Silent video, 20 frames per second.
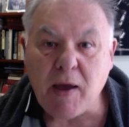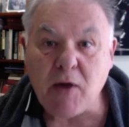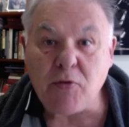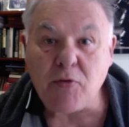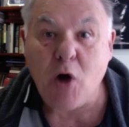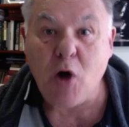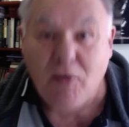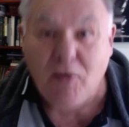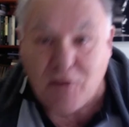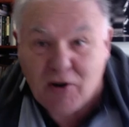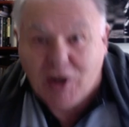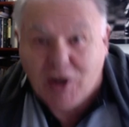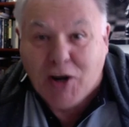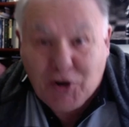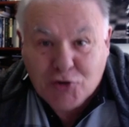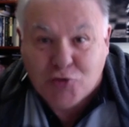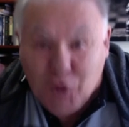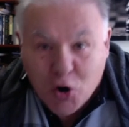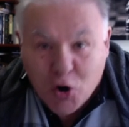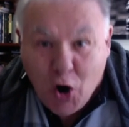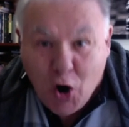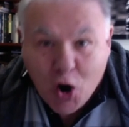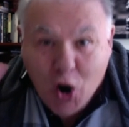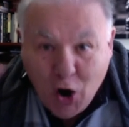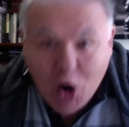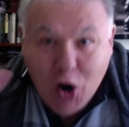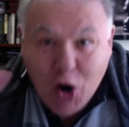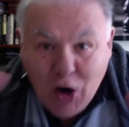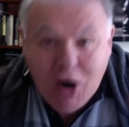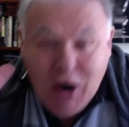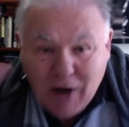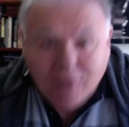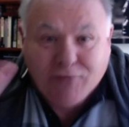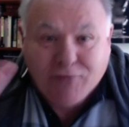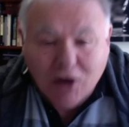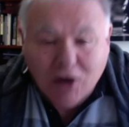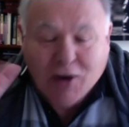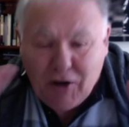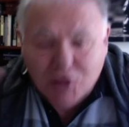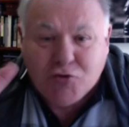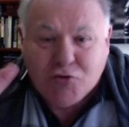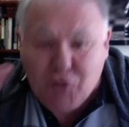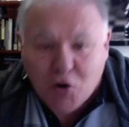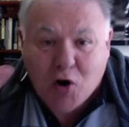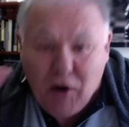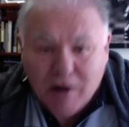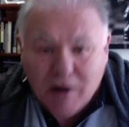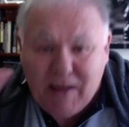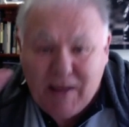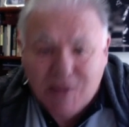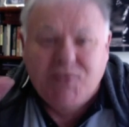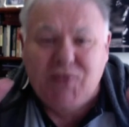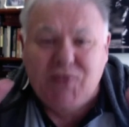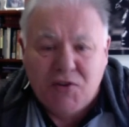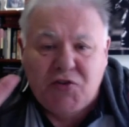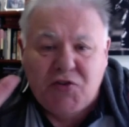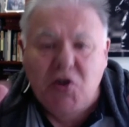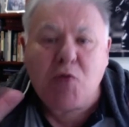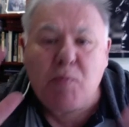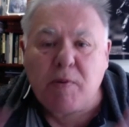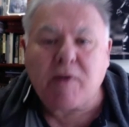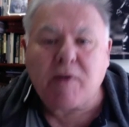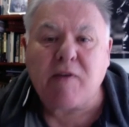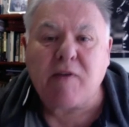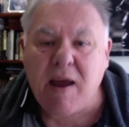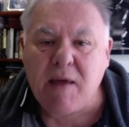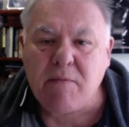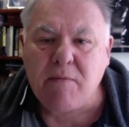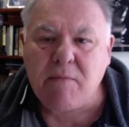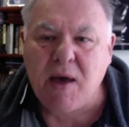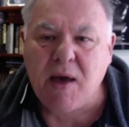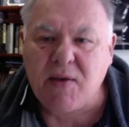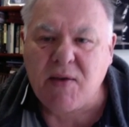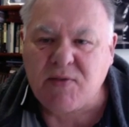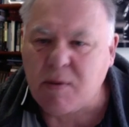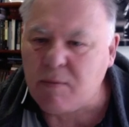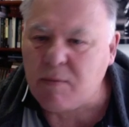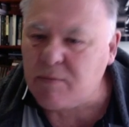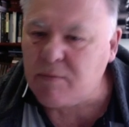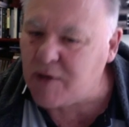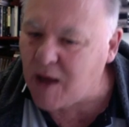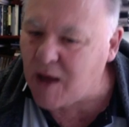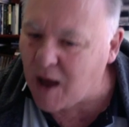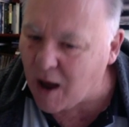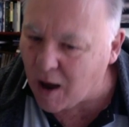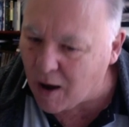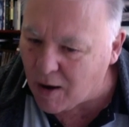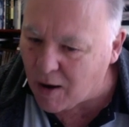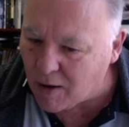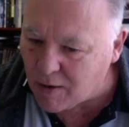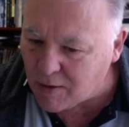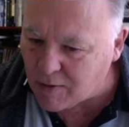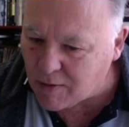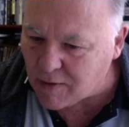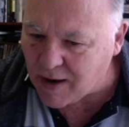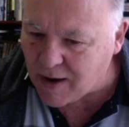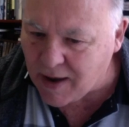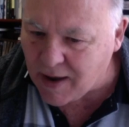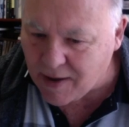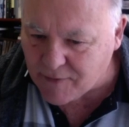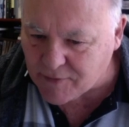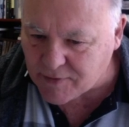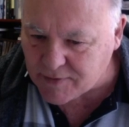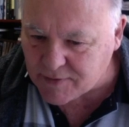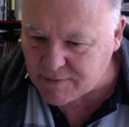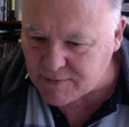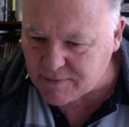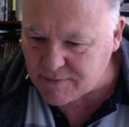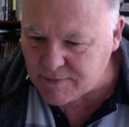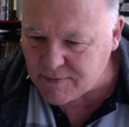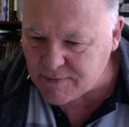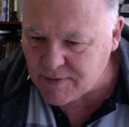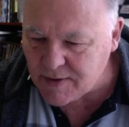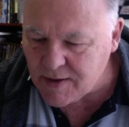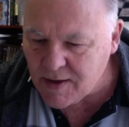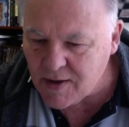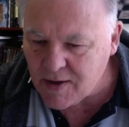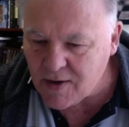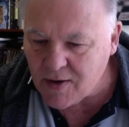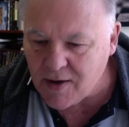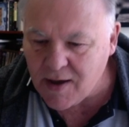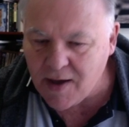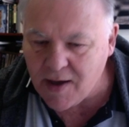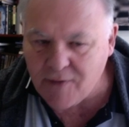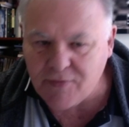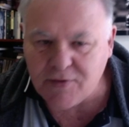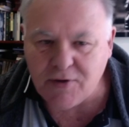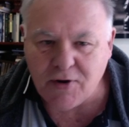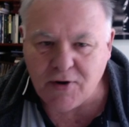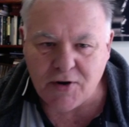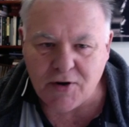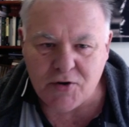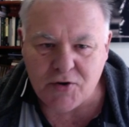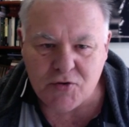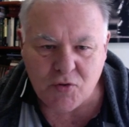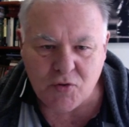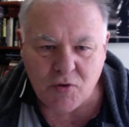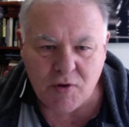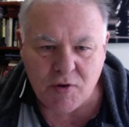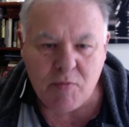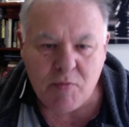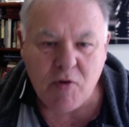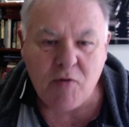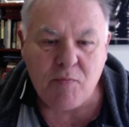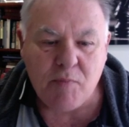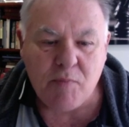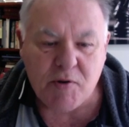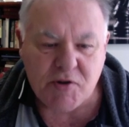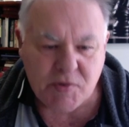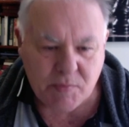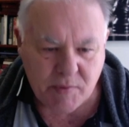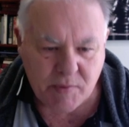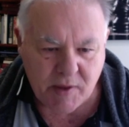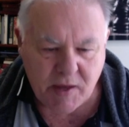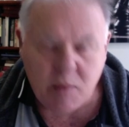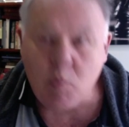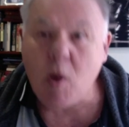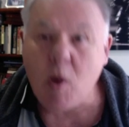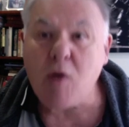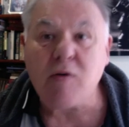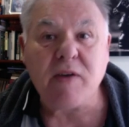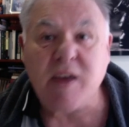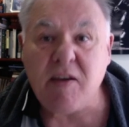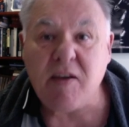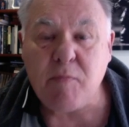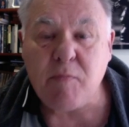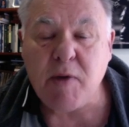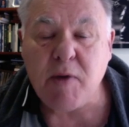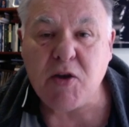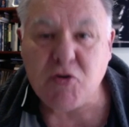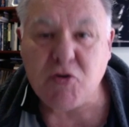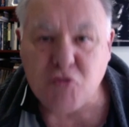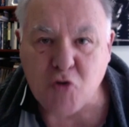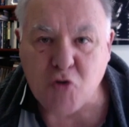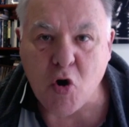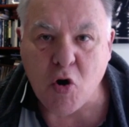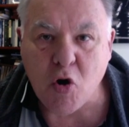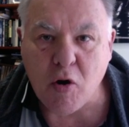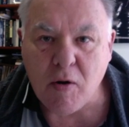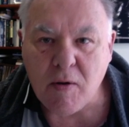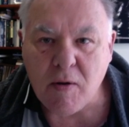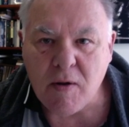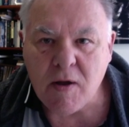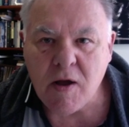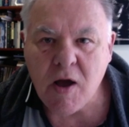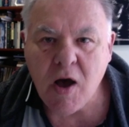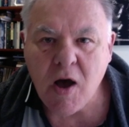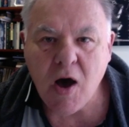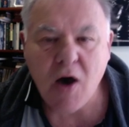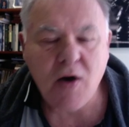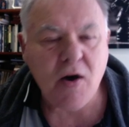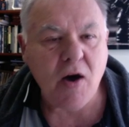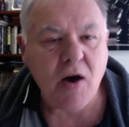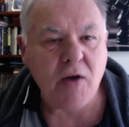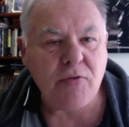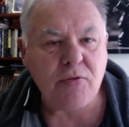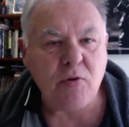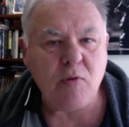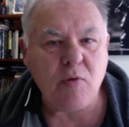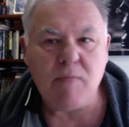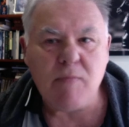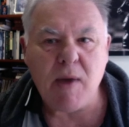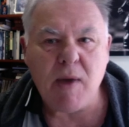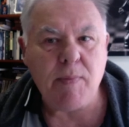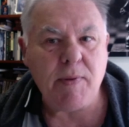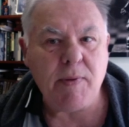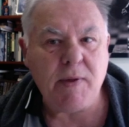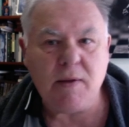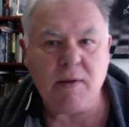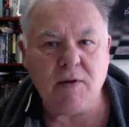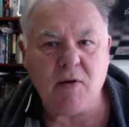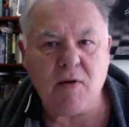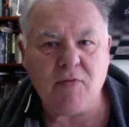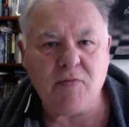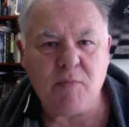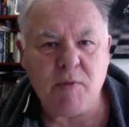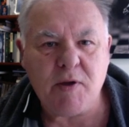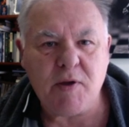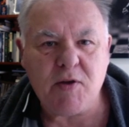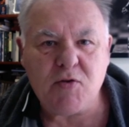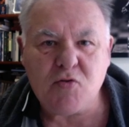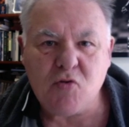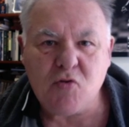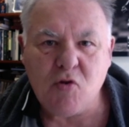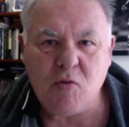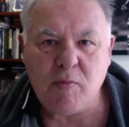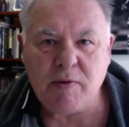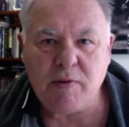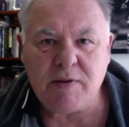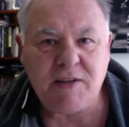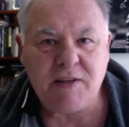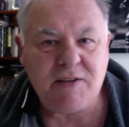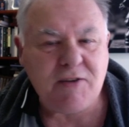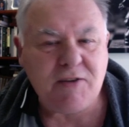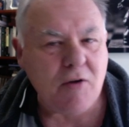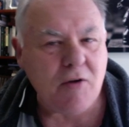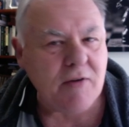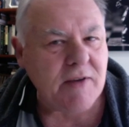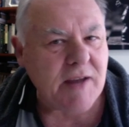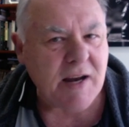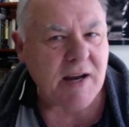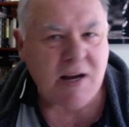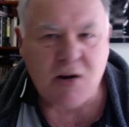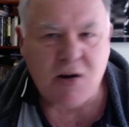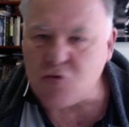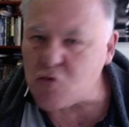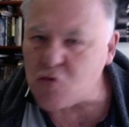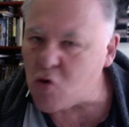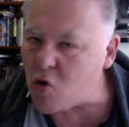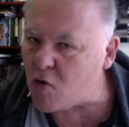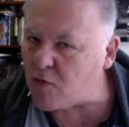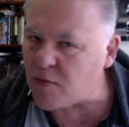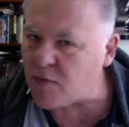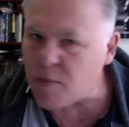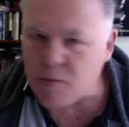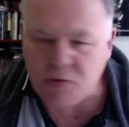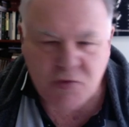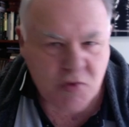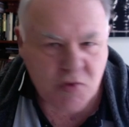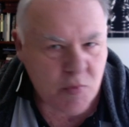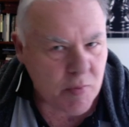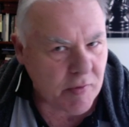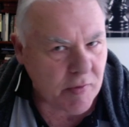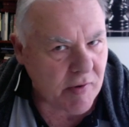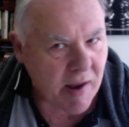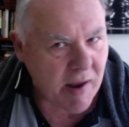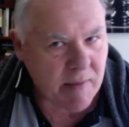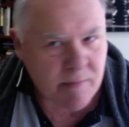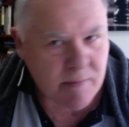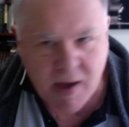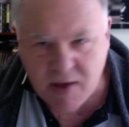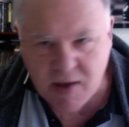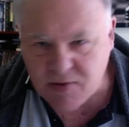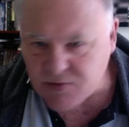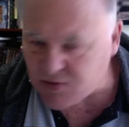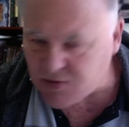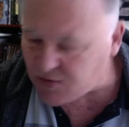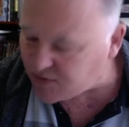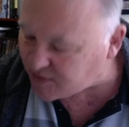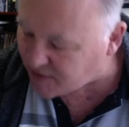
I thought, I've got to draw! I've got to draw against the Super Grandmaster. No, I haven't. I haven't got a draw. He moved bishop there. He won't give me a draw. I thought maybe he'll offer me a draw, but you don't get a draw from the Super Grandmasters.